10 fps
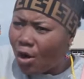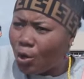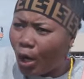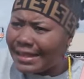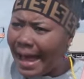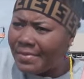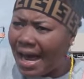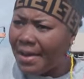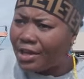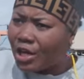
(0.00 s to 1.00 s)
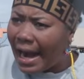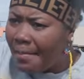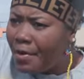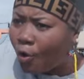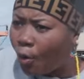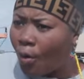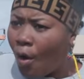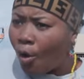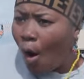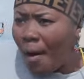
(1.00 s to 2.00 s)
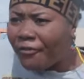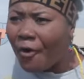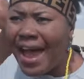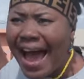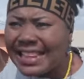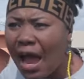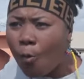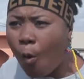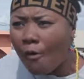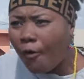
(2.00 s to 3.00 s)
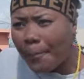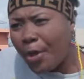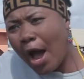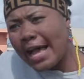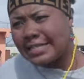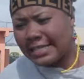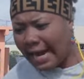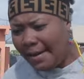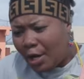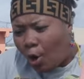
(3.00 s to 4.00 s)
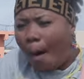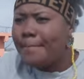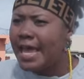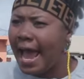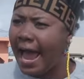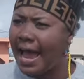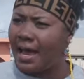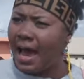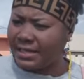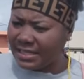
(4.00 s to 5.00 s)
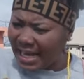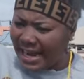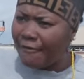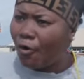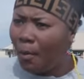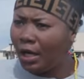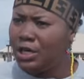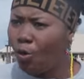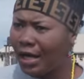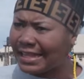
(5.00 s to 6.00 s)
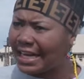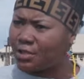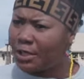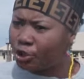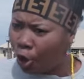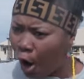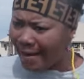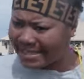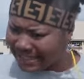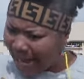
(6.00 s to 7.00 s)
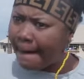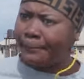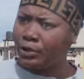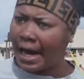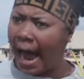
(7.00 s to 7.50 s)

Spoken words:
thing you won't tell me, now make you carry me come off for where they work for POS. Carry me come here. I just said every morning you won't dash me. Sure, what did happen